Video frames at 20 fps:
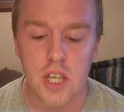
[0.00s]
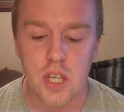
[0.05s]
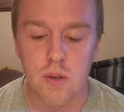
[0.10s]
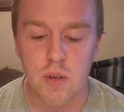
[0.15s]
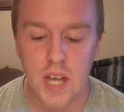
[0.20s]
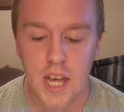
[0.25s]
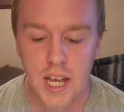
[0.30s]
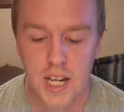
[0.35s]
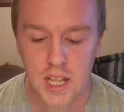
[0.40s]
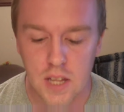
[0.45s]

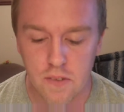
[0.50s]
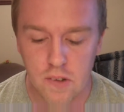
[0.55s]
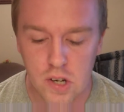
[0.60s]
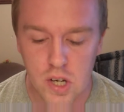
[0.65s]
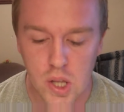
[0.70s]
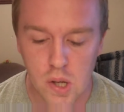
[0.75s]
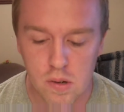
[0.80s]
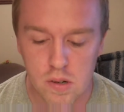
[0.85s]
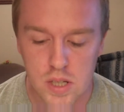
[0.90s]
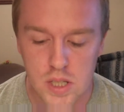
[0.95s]
You can't
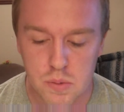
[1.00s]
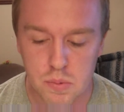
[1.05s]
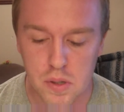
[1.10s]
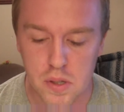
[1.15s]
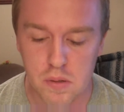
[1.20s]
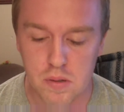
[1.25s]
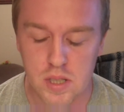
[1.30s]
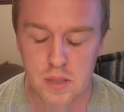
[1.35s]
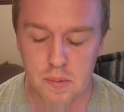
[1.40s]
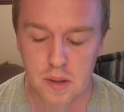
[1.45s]
even notice
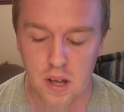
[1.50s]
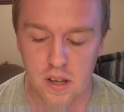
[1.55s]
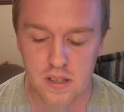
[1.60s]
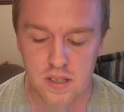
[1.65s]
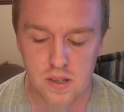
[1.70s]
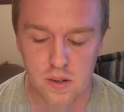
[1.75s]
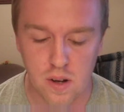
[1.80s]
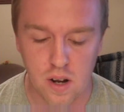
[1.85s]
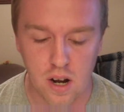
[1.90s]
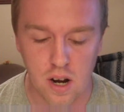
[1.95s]
when you
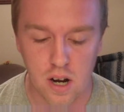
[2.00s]
smile so